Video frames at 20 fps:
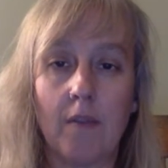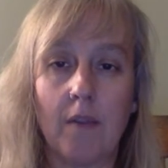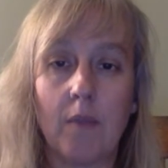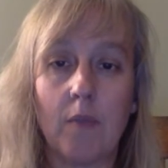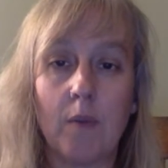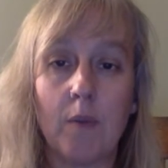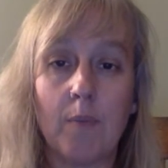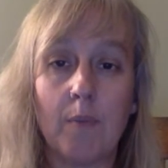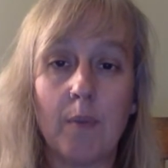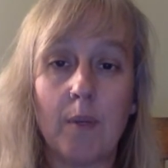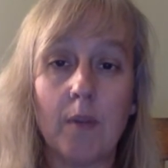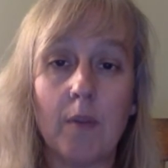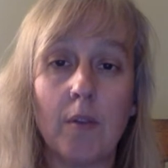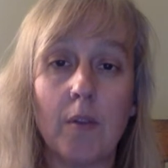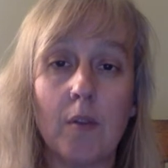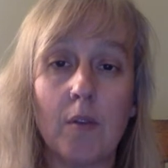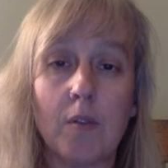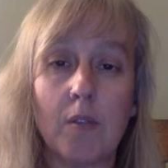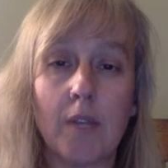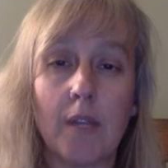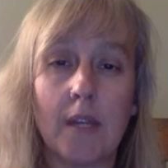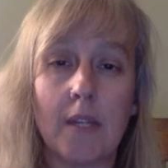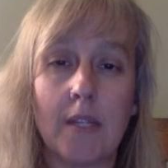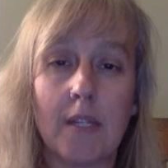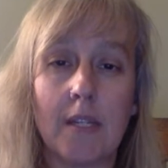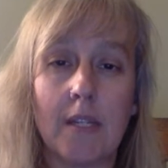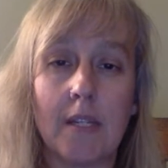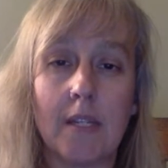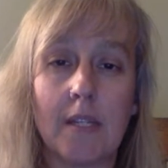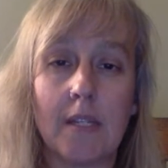and we build those
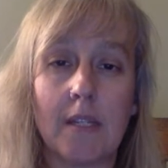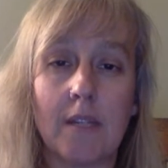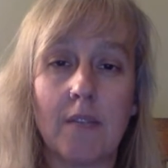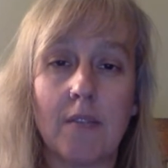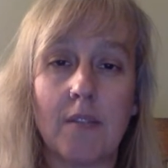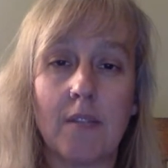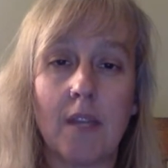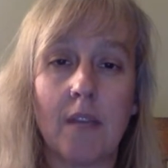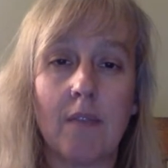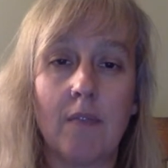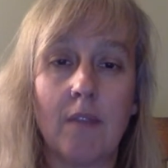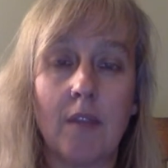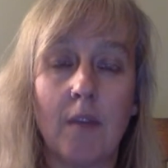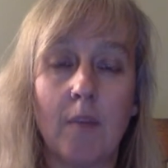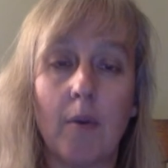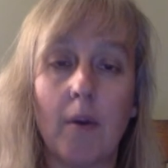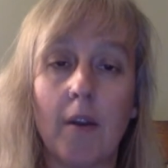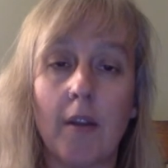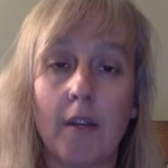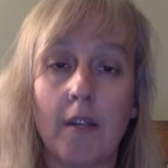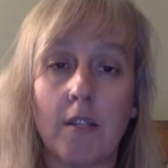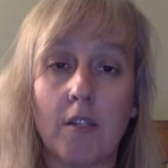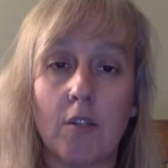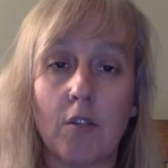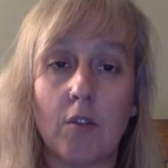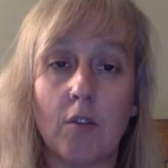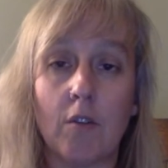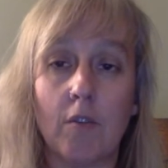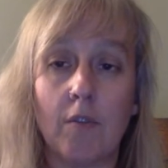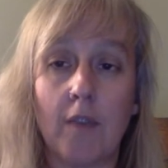ideas of safety upon
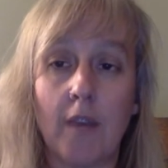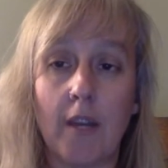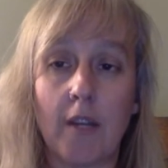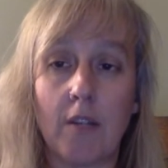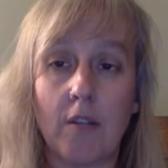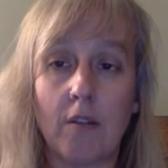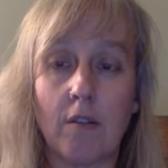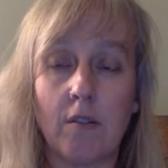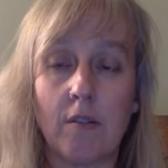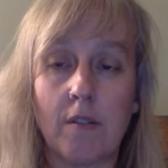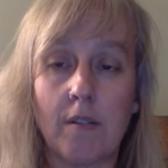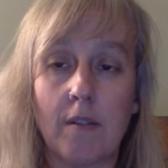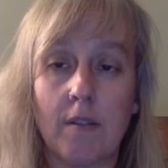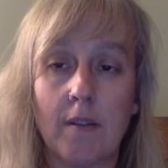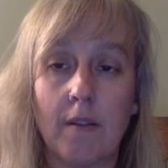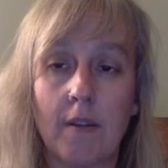external factors.